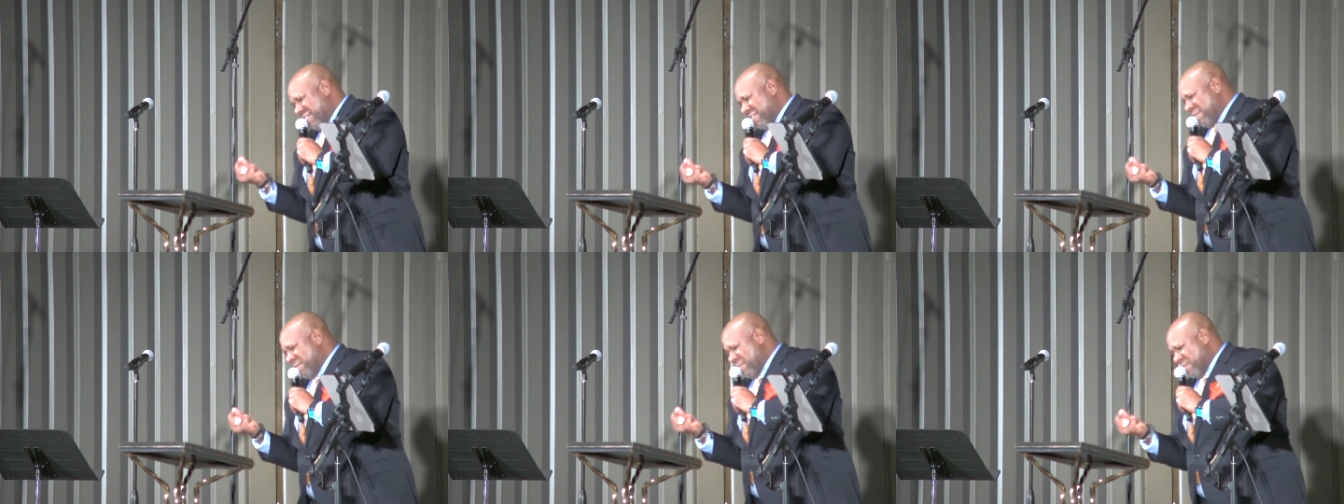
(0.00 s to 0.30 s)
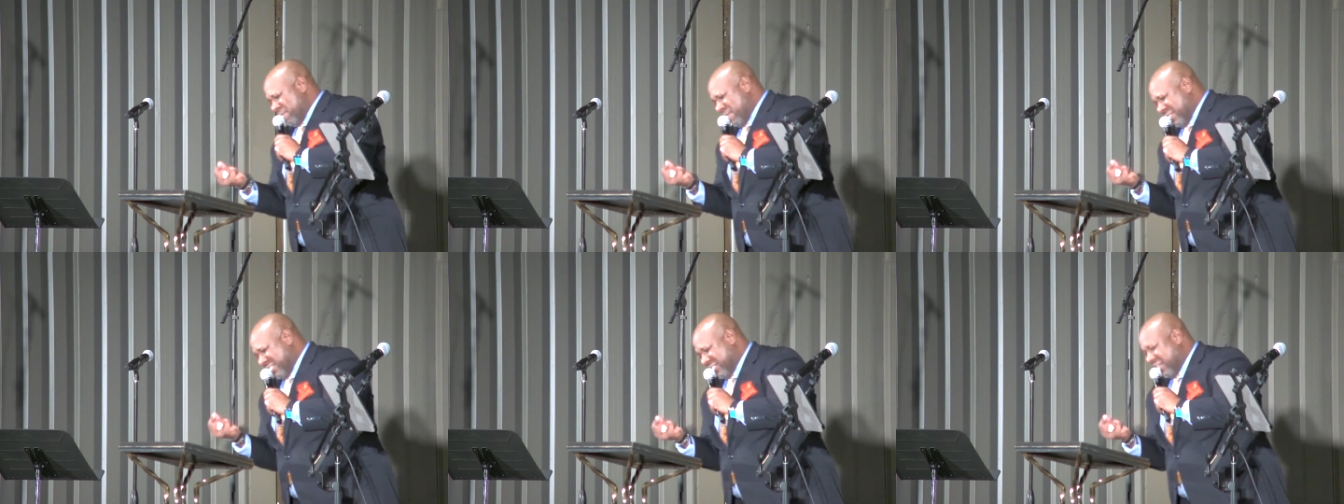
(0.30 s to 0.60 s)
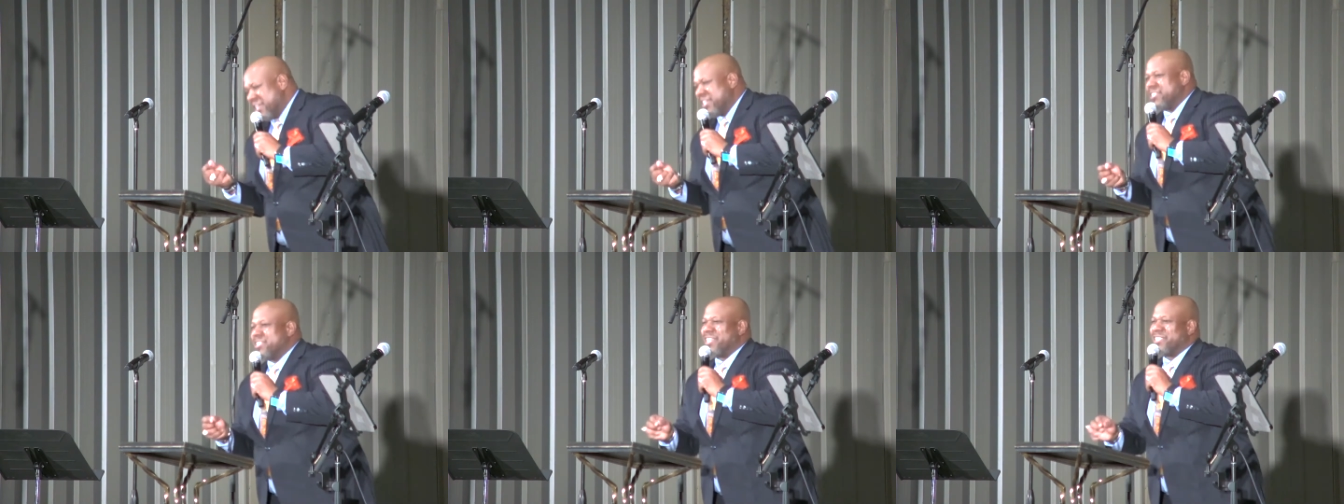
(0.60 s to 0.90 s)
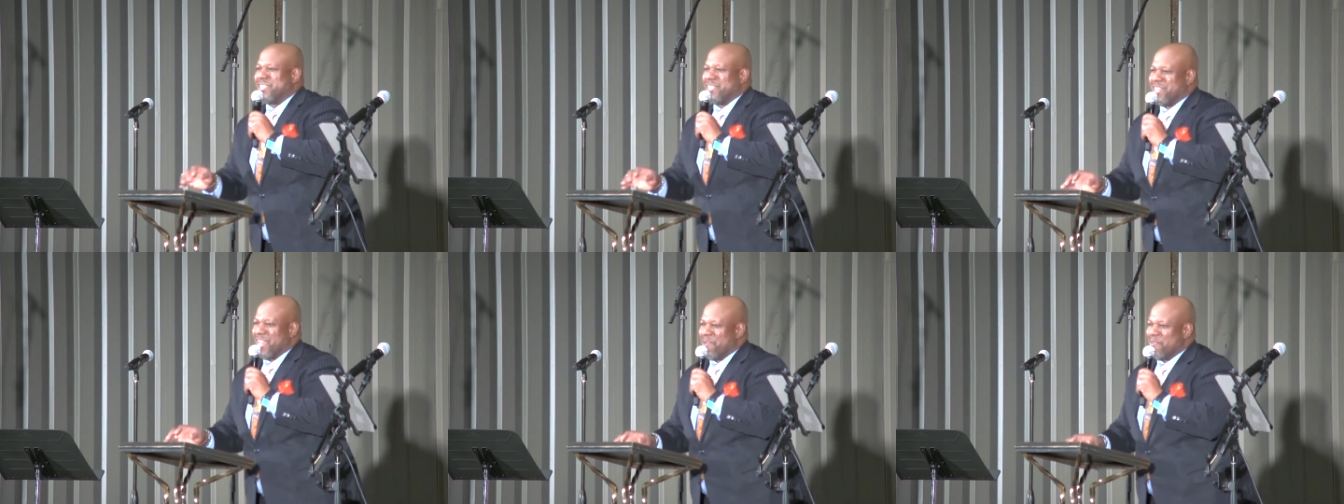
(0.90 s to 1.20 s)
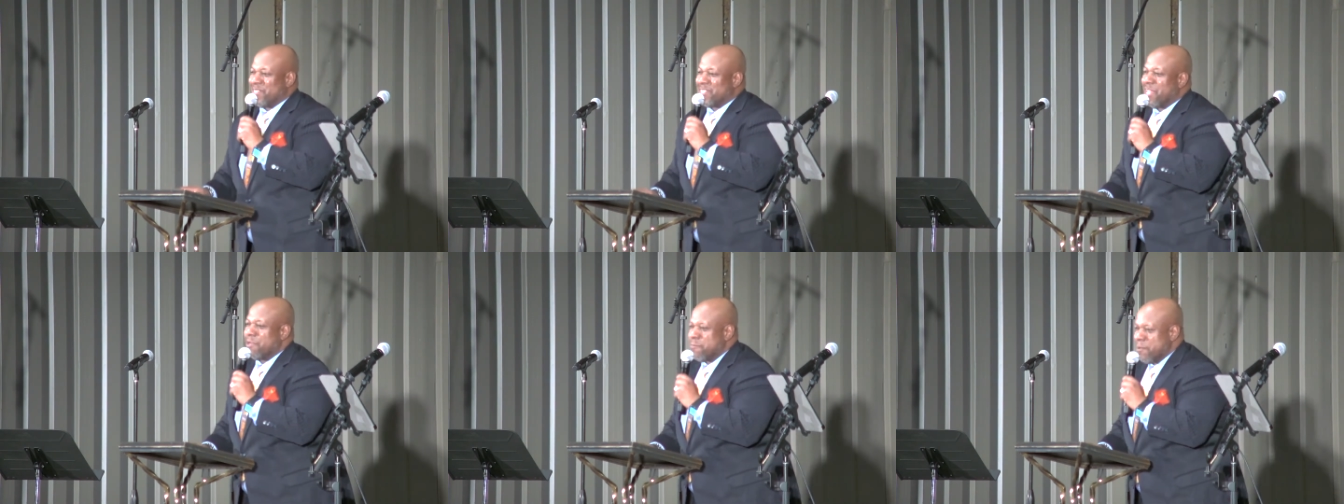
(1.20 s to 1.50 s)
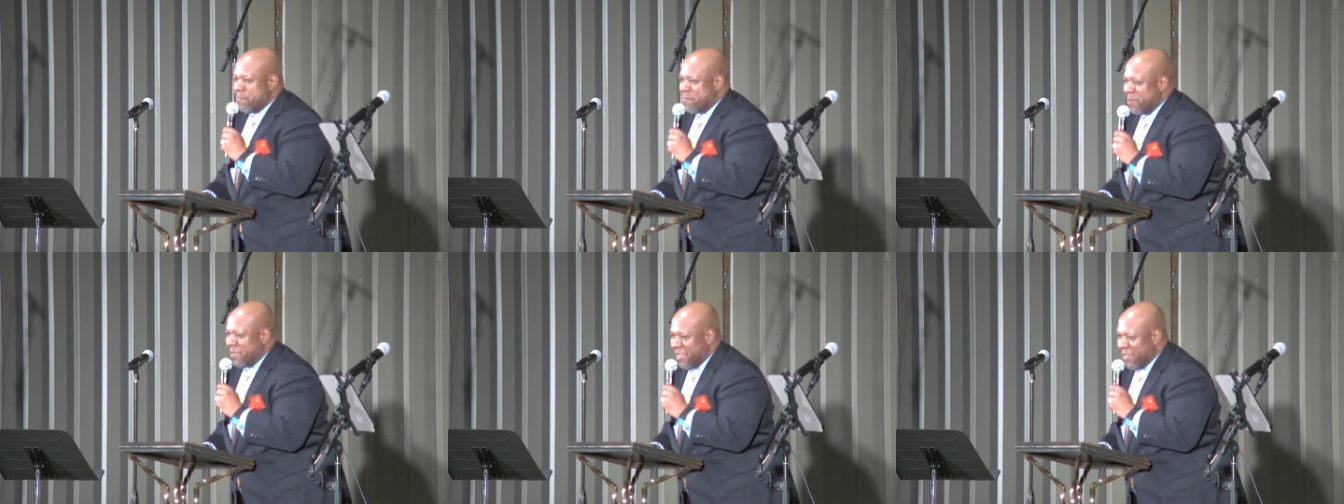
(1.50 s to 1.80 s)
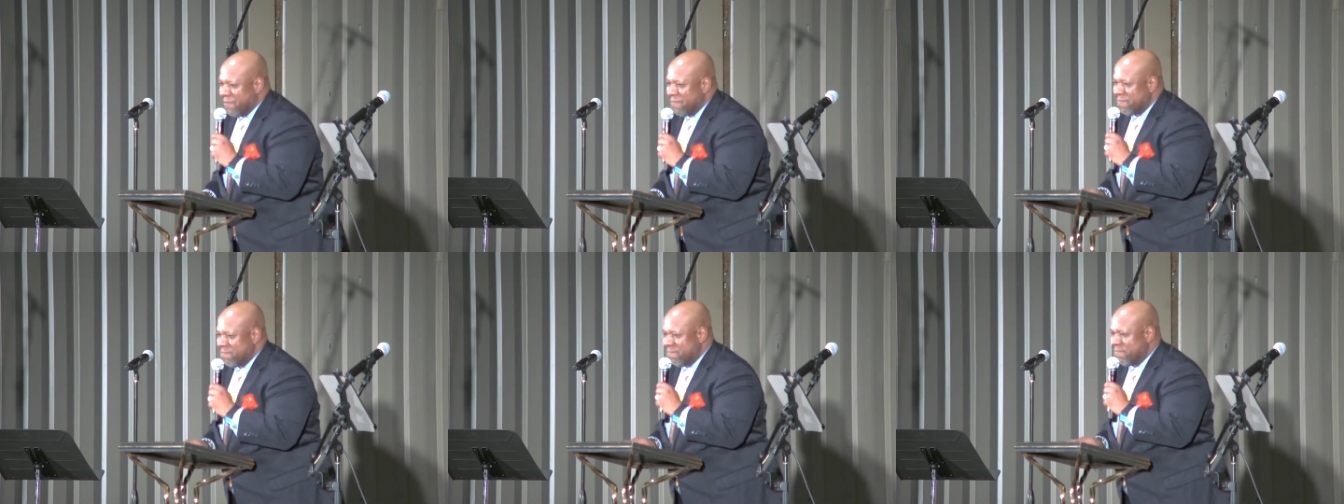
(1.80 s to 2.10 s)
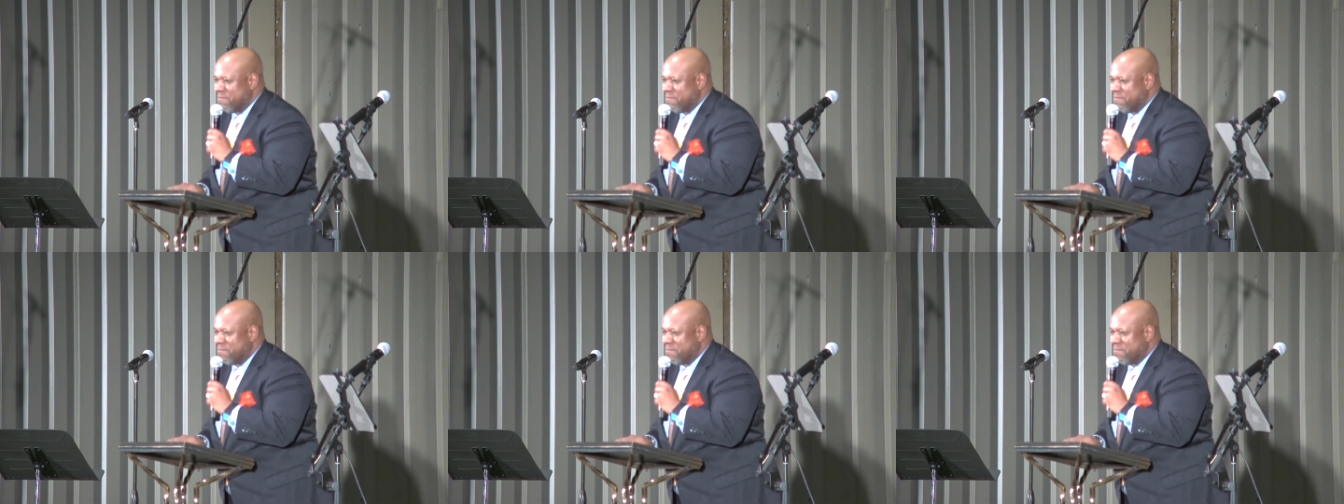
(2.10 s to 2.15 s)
a mustard. Touch your neighbor and say, repent.